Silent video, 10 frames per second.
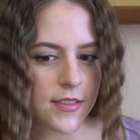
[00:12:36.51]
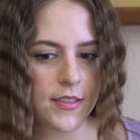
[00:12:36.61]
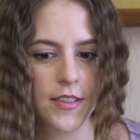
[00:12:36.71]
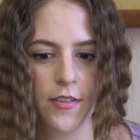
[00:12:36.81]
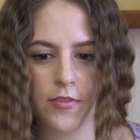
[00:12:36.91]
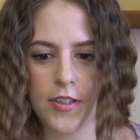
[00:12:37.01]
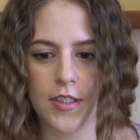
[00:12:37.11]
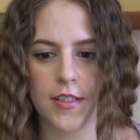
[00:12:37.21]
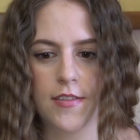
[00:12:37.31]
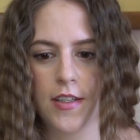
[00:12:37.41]
see if it
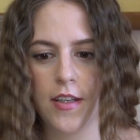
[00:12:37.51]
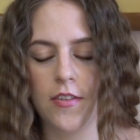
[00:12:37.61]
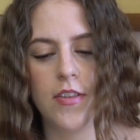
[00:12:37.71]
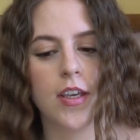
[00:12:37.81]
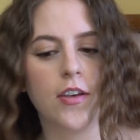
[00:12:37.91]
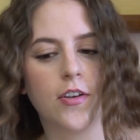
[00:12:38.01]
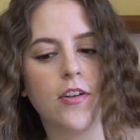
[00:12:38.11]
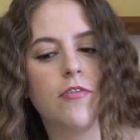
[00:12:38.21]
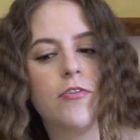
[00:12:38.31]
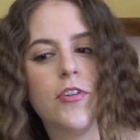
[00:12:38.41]
does anything
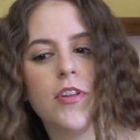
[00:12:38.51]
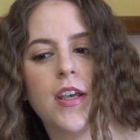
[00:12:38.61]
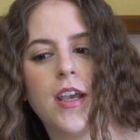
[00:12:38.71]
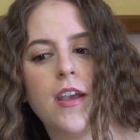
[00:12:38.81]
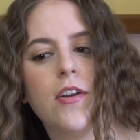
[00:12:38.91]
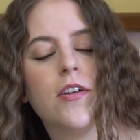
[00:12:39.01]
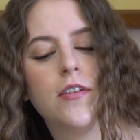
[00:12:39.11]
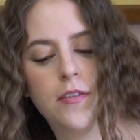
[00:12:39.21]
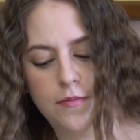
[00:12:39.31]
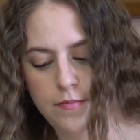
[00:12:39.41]
good for the hair.
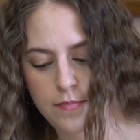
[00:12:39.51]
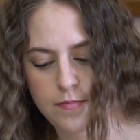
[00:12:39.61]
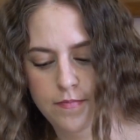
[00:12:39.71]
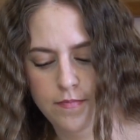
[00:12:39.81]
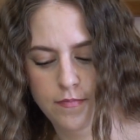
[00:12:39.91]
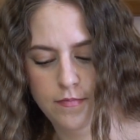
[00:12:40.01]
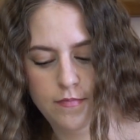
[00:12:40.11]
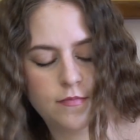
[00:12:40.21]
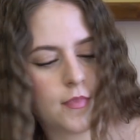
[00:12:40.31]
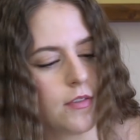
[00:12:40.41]

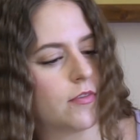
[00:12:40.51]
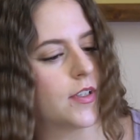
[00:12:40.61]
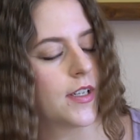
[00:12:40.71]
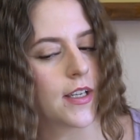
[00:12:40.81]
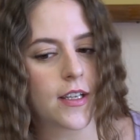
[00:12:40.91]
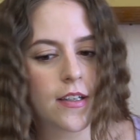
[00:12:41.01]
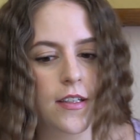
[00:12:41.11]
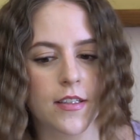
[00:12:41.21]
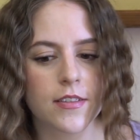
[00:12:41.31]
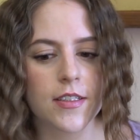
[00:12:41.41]
I feel like it
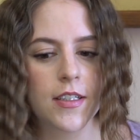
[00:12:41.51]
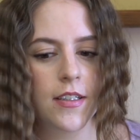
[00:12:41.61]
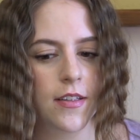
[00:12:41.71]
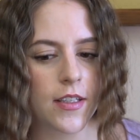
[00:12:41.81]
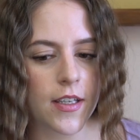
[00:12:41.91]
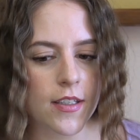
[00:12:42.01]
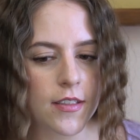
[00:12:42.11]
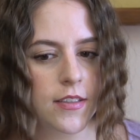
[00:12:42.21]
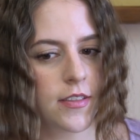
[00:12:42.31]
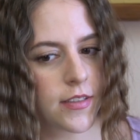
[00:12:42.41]
needs it in the
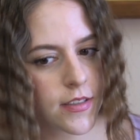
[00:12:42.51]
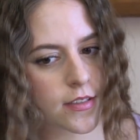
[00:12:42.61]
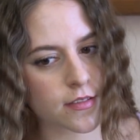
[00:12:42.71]
ends.